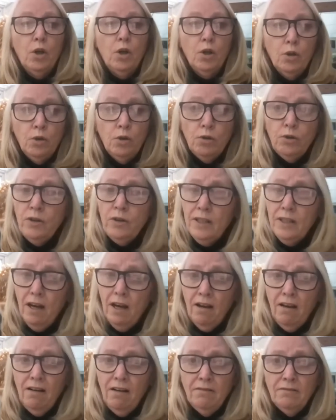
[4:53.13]
who they
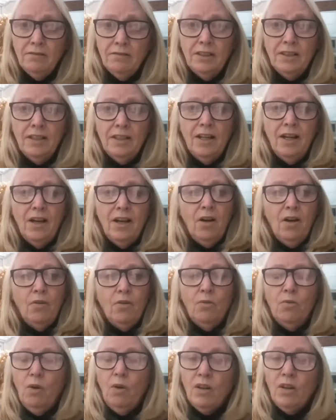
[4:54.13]
are,
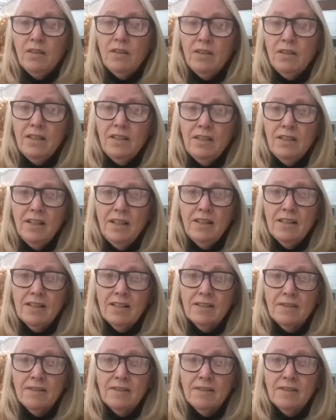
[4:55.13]
what they did,